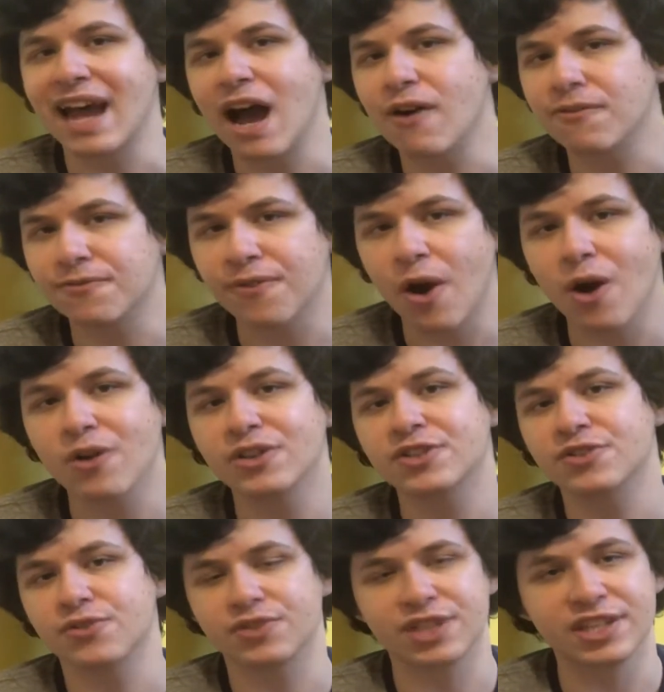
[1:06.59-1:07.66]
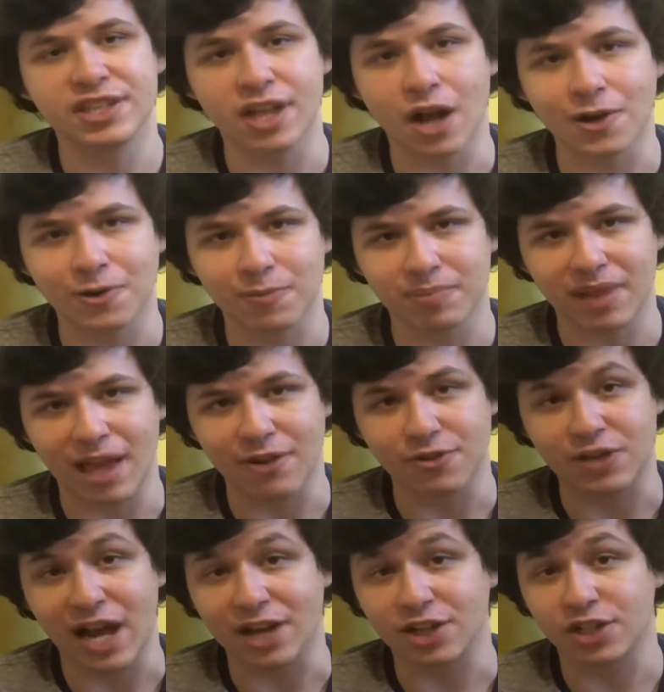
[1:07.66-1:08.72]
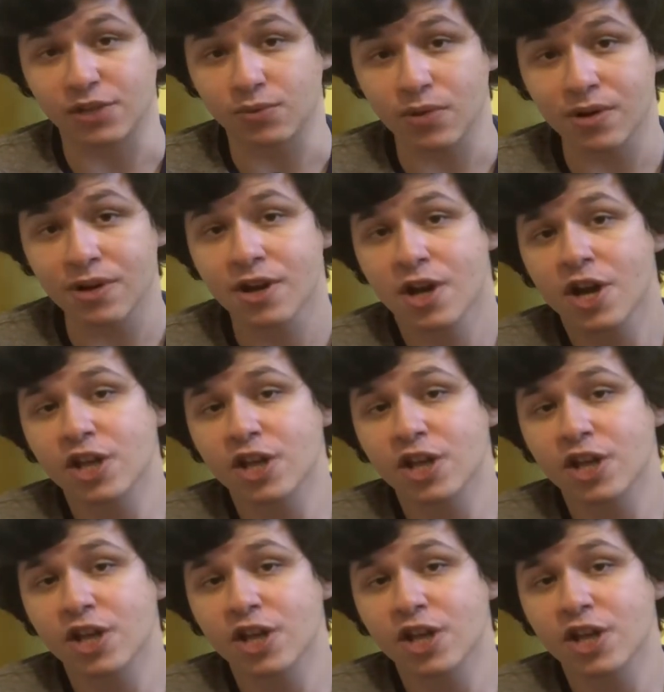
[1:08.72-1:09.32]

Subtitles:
how far certain younger players actually were